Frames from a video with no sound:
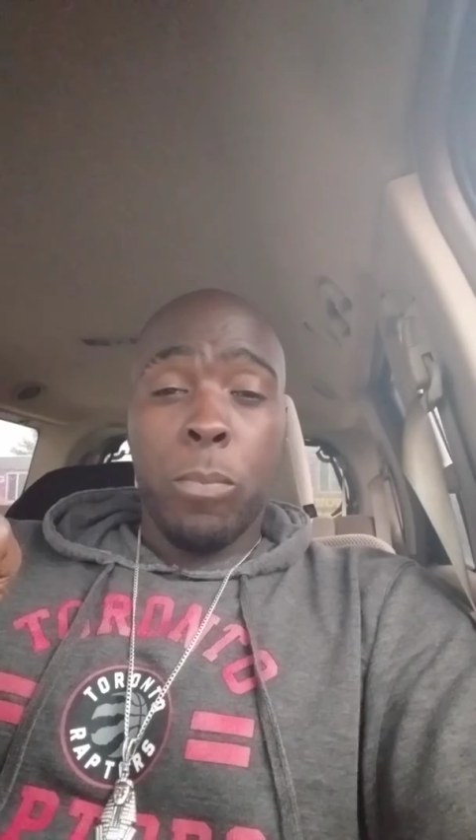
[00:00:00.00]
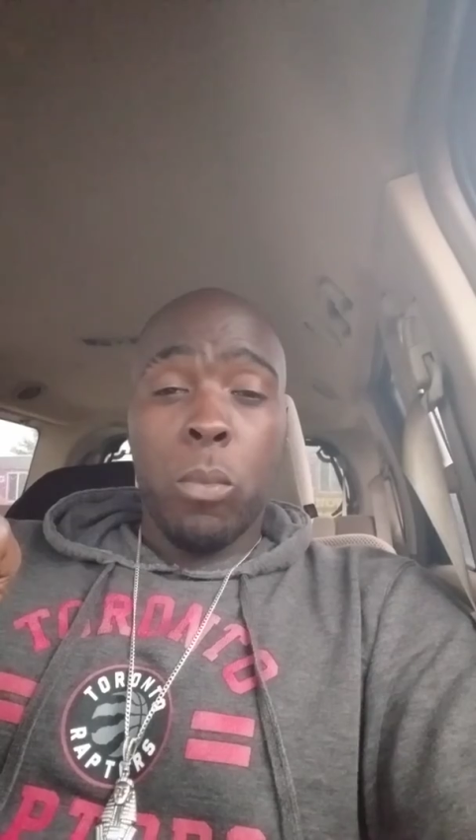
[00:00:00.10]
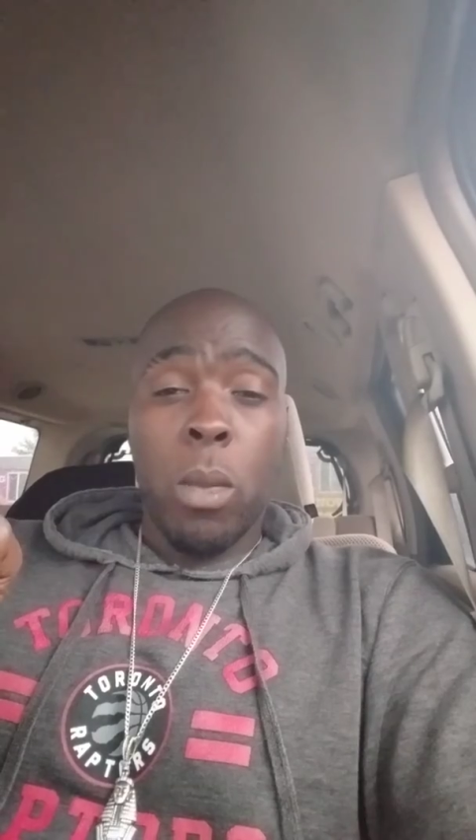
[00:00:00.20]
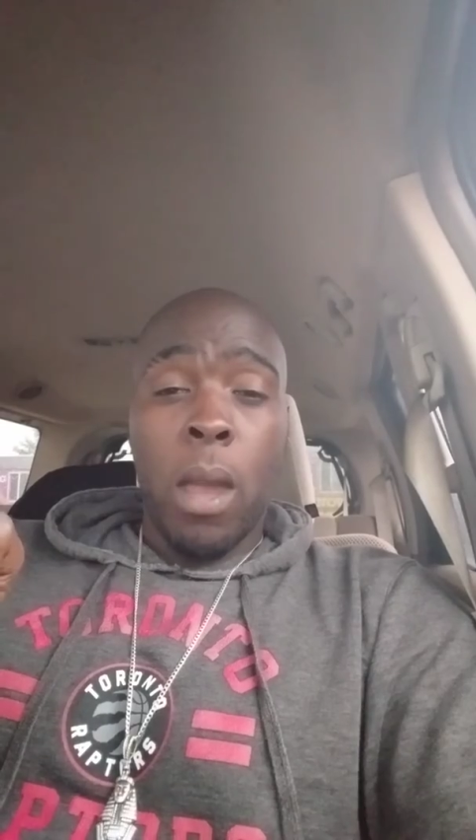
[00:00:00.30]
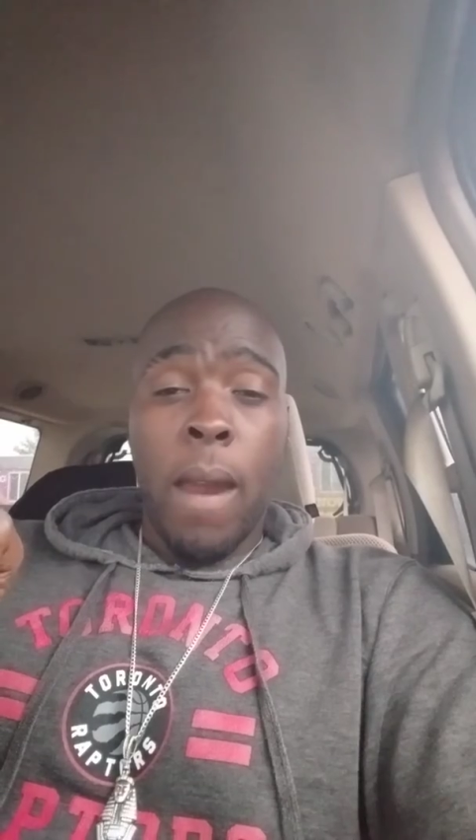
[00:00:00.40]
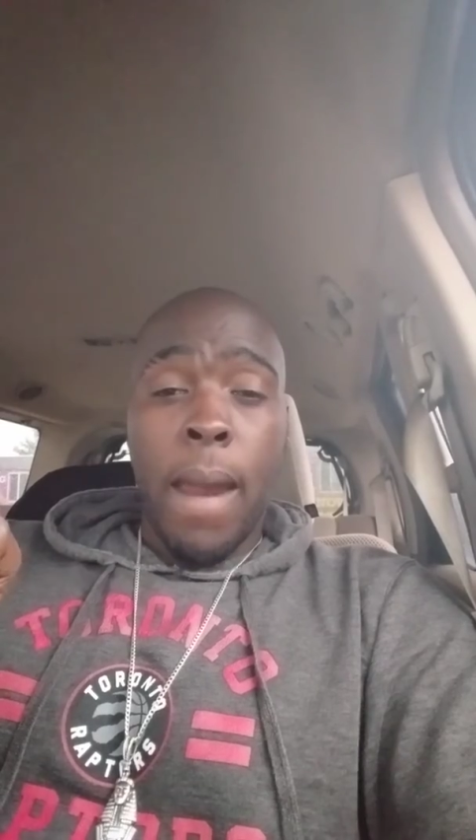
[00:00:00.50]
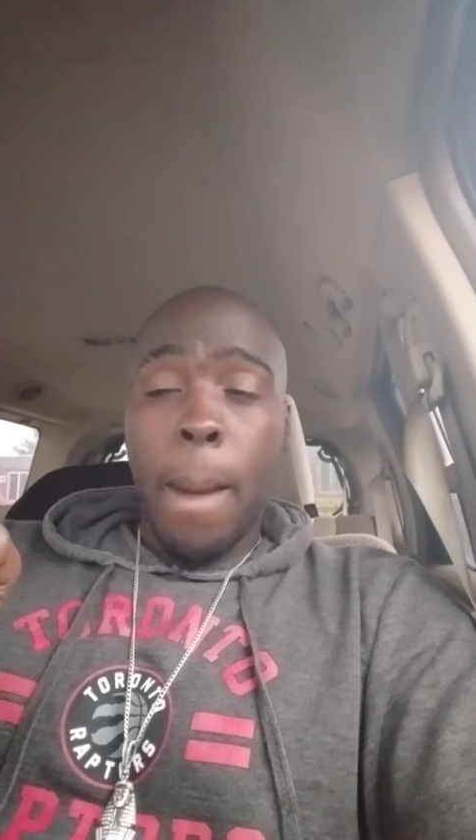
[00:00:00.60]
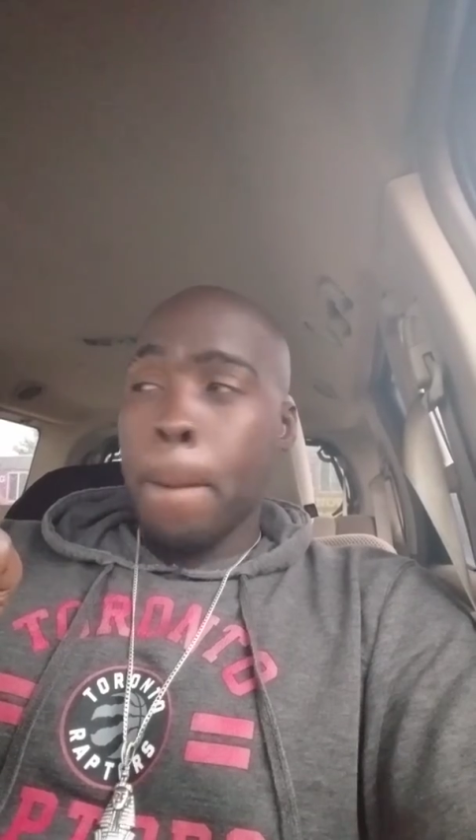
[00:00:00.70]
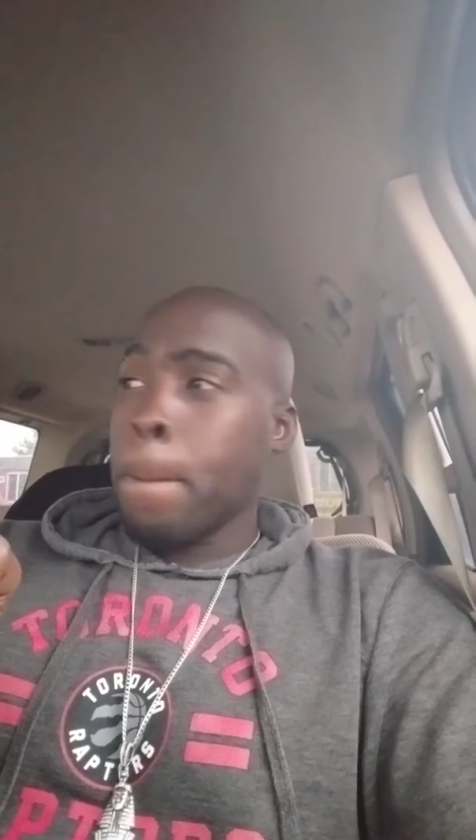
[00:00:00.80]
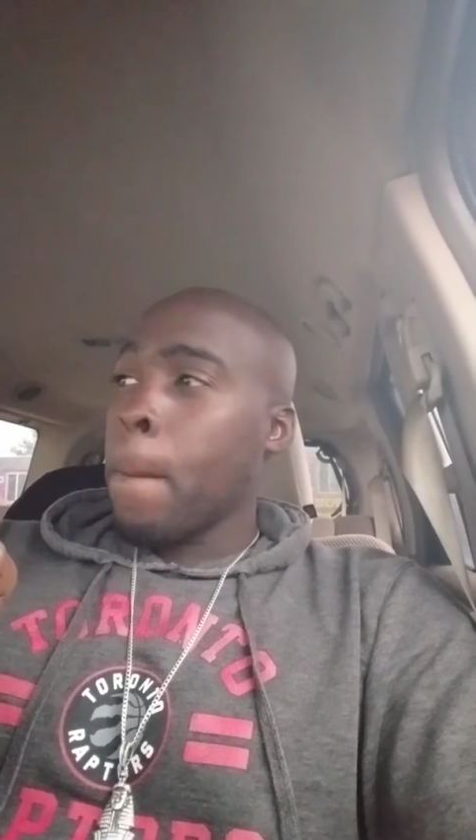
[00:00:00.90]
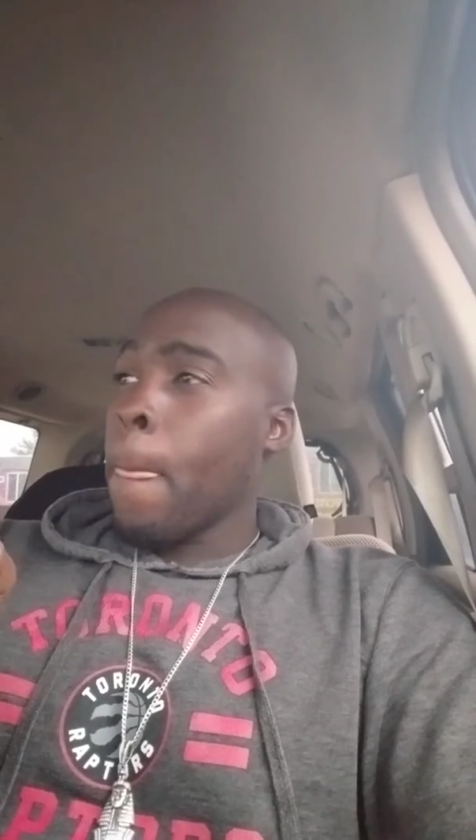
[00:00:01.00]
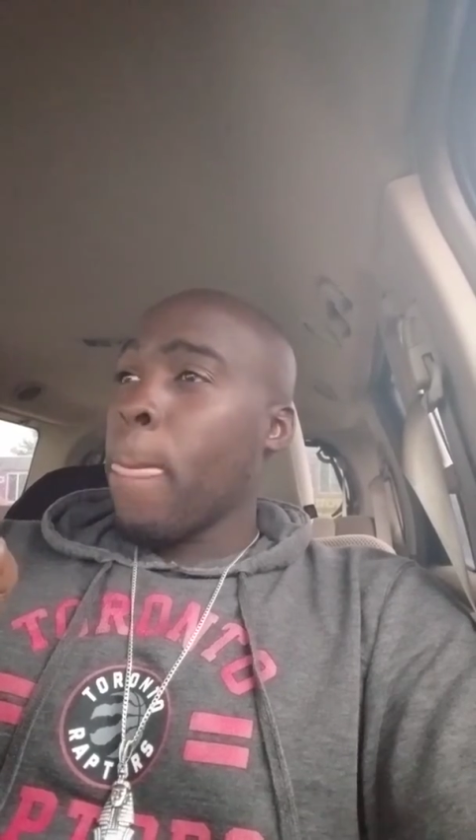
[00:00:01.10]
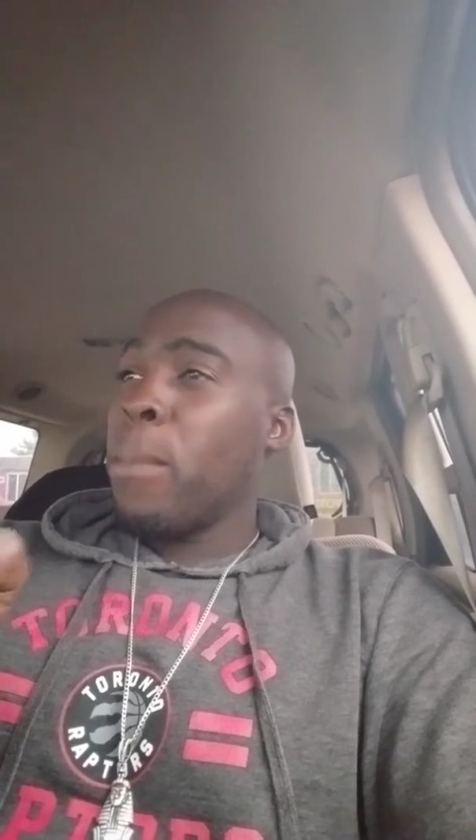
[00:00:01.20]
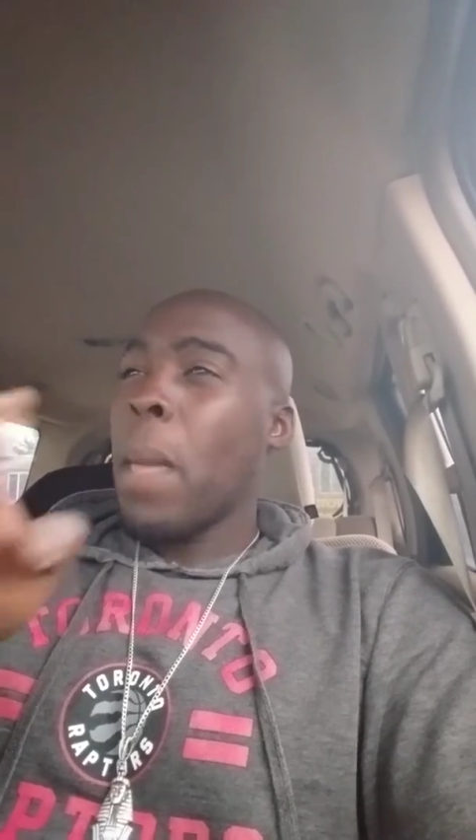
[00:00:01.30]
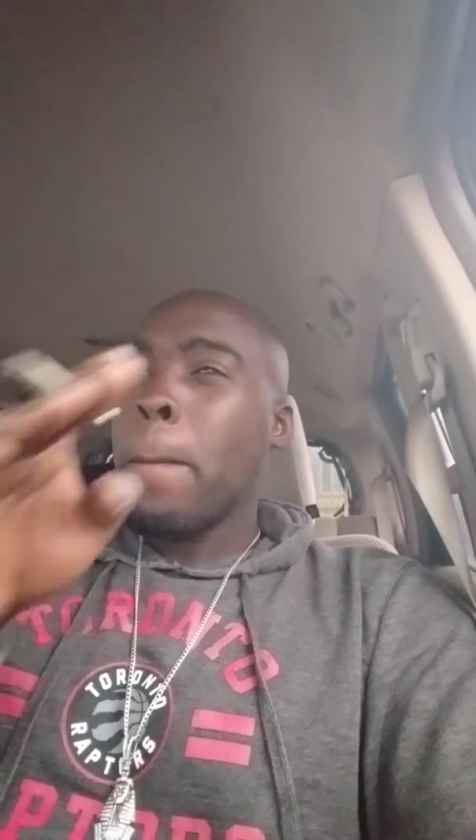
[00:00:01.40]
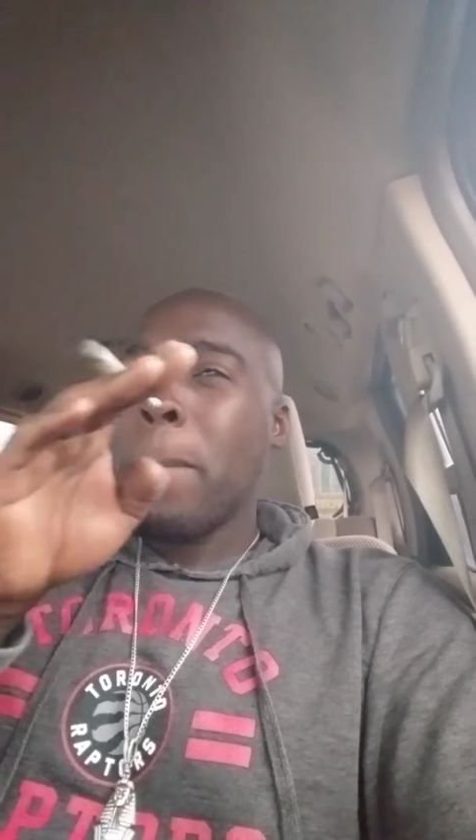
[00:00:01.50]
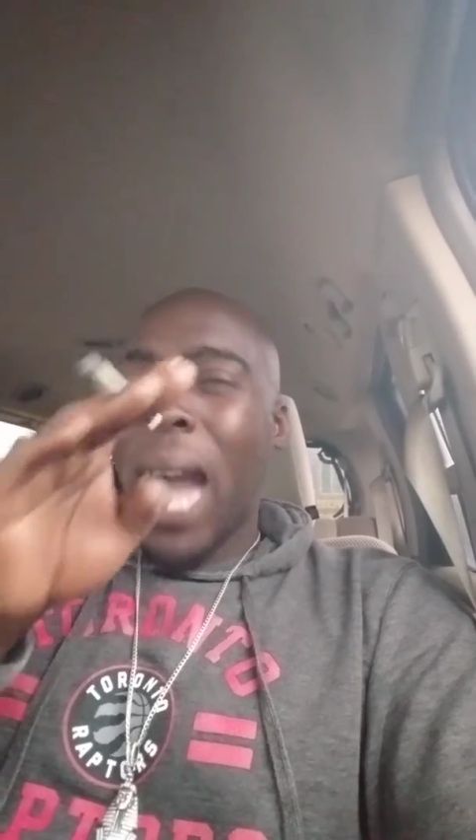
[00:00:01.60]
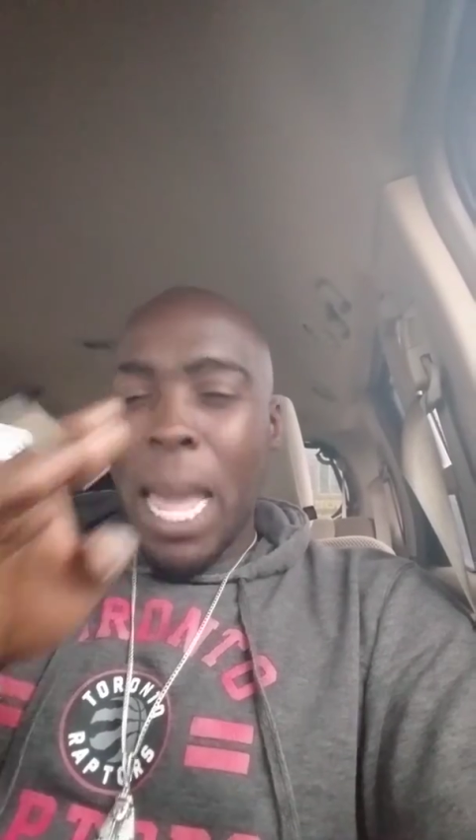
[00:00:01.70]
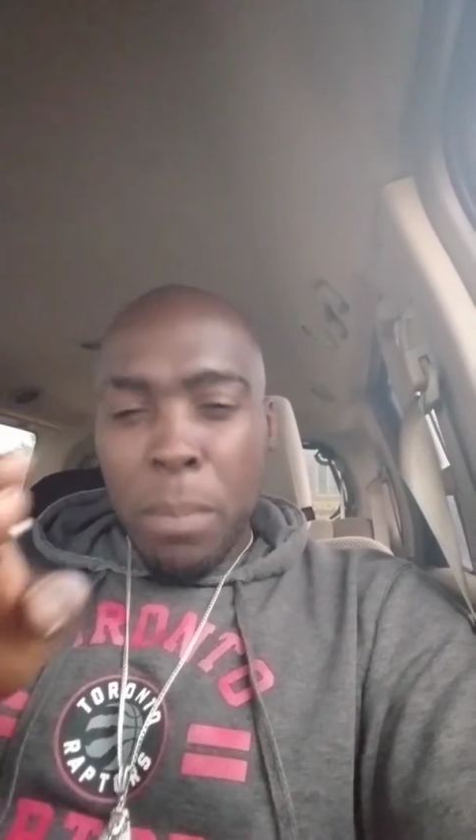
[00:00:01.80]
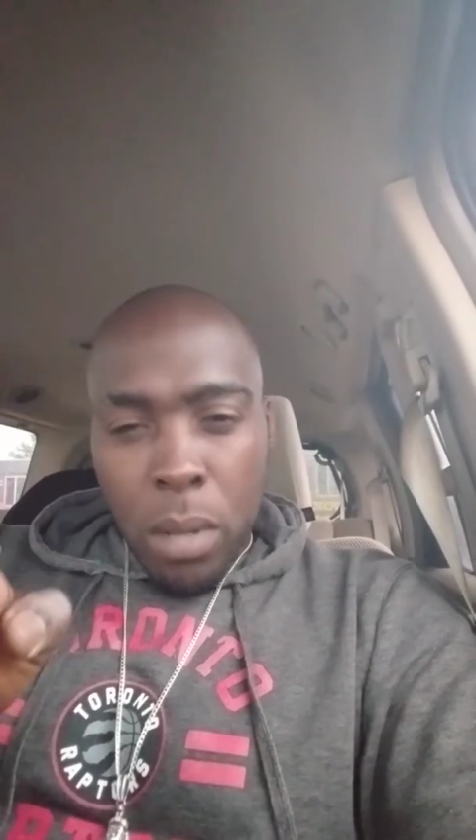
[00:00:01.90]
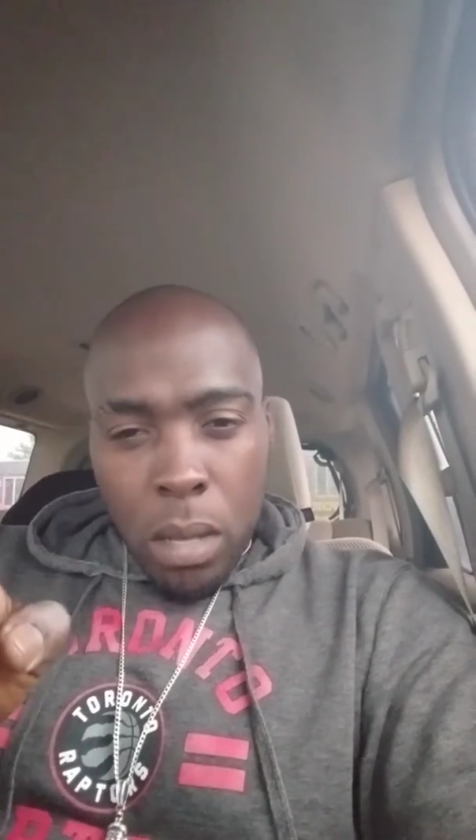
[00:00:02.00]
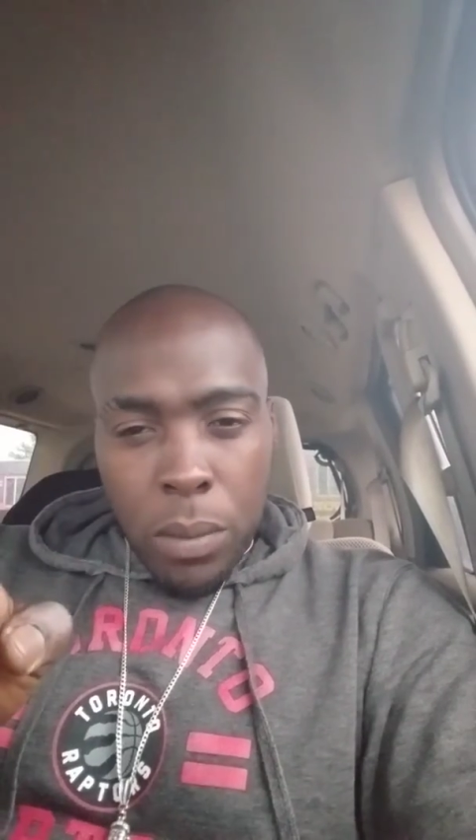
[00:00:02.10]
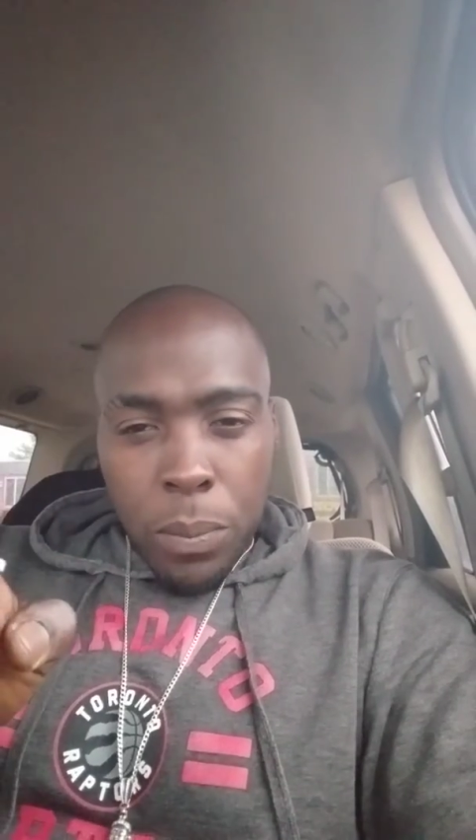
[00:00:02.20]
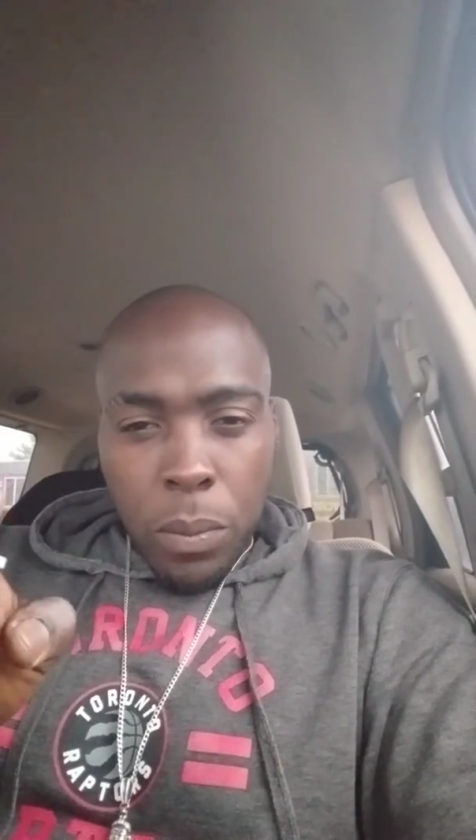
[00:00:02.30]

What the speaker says: Alright? The Bible